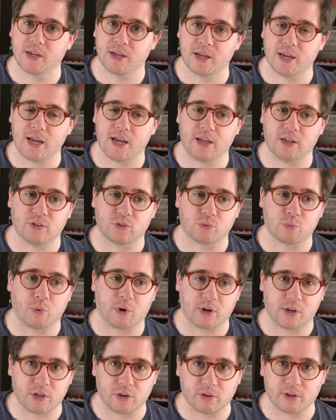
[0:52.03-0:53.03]
is where
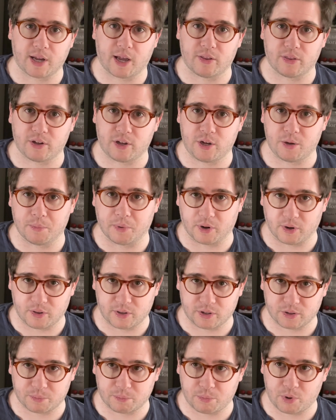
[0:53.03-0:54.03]
you'll get the humor in
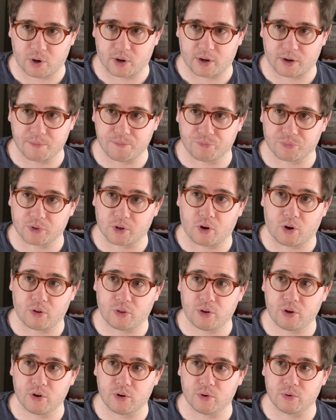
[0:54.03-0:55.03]
this book.
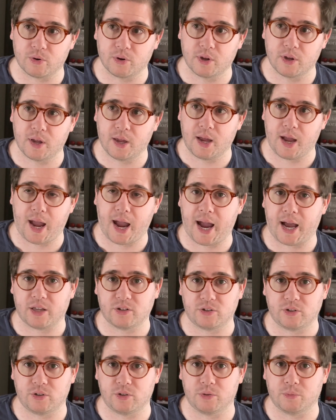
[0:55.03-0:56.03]
Although, as
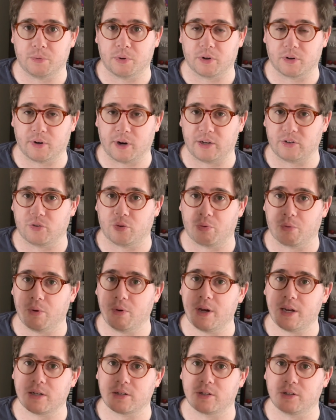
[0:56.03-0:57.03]
you progress through
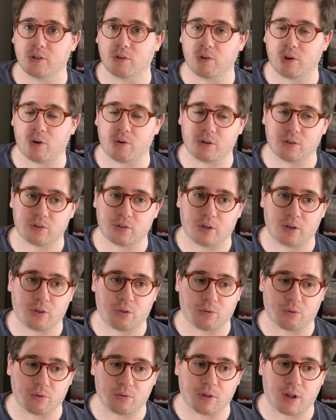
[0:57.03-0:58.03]
it, you'll notice a
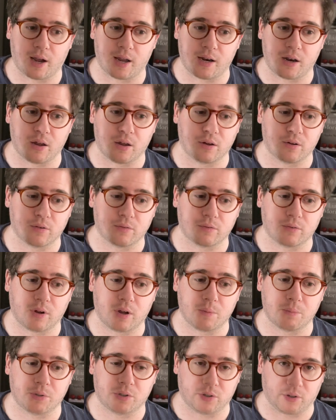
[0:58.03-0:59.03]
through line of
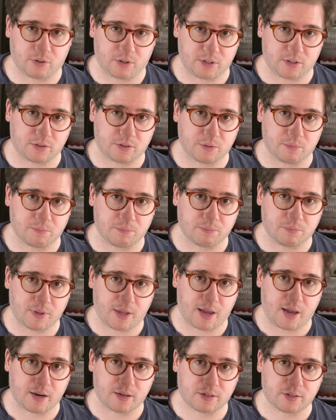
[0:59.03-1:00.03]
absurdism
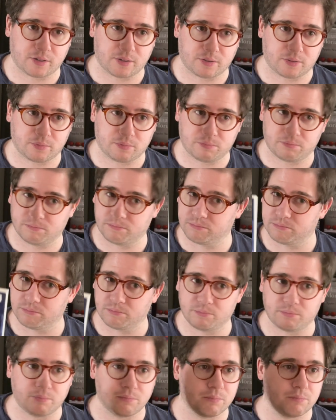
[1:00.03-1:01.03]
that
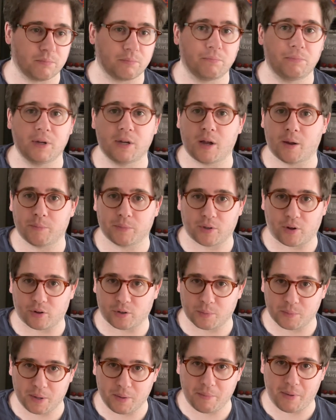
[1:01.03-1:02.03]
becomes
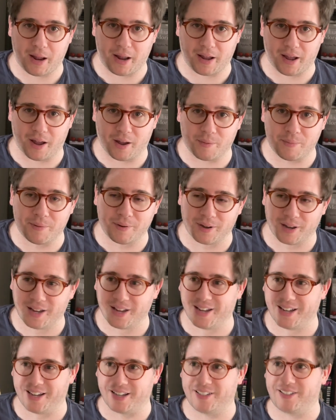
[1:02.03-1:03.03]
ultimate mayhem,
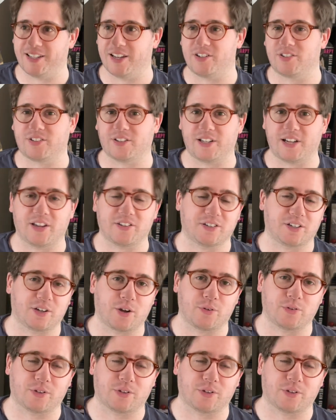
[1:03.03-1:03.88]
essentially, as it goes